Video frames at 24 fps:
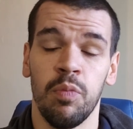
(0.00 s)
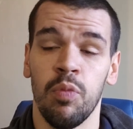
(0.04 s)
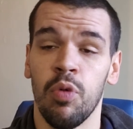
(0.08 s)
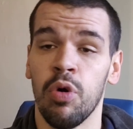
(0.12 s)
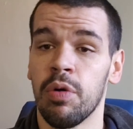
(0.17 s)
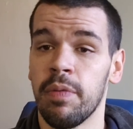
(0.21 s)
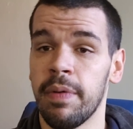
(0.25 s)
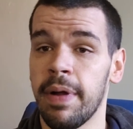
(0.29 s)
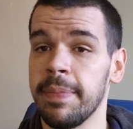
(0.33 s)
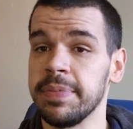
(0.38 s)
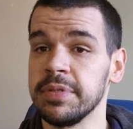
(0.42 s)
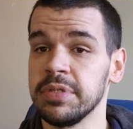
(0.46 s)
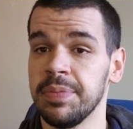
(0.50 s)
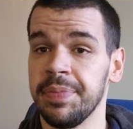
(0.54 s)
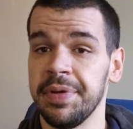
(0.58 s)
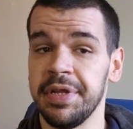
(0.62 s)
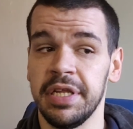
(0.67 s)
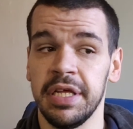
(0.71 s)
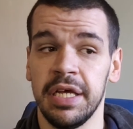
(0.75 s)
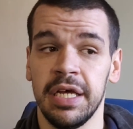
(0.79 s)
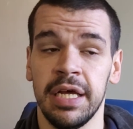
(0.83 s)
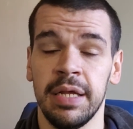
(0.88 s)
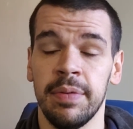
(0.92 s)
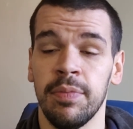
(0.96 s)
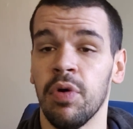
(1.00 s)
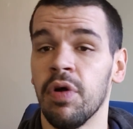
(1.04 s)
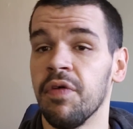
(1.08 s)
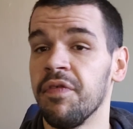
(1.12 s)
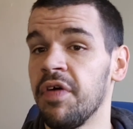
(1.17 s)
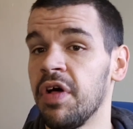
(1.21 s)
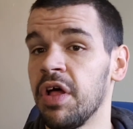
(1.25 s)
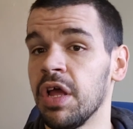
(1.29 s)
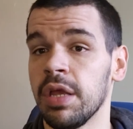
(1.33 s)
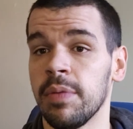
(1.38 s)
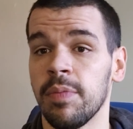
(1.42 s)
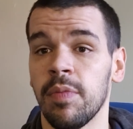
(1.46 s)
more reps will be done, more
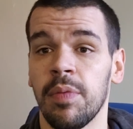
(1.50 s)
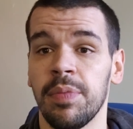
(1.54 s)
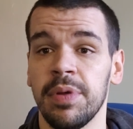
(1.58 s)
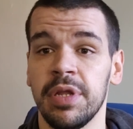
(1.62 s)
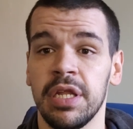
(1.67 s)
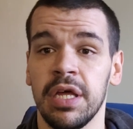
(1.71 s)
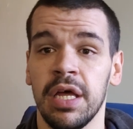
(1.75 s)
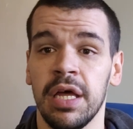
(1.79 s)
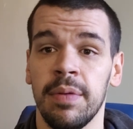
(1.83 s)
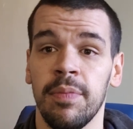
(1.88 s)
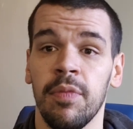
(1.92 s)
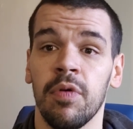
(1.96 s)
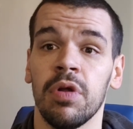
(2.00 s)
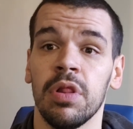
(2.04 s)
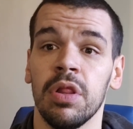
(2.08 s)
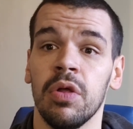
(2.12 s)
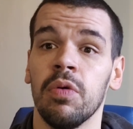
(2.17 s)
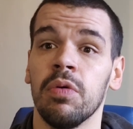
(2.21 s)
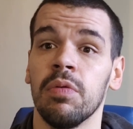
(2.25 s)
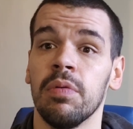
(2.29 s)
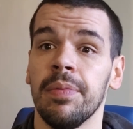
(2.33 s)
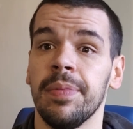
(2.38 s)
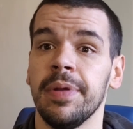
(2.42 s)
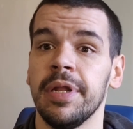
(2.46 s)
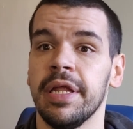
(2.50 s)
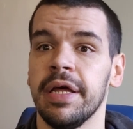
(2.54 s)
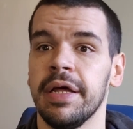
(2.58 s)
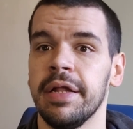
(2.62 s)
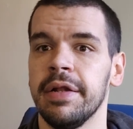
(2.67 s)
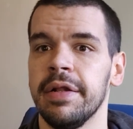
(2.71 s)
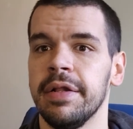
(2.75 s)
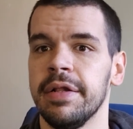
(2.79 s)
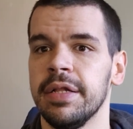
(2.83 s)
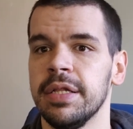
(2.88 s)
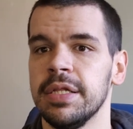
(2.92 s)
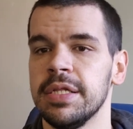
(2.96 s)
volume will be done, more load will be
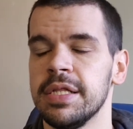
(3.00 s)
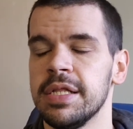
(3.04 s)
done.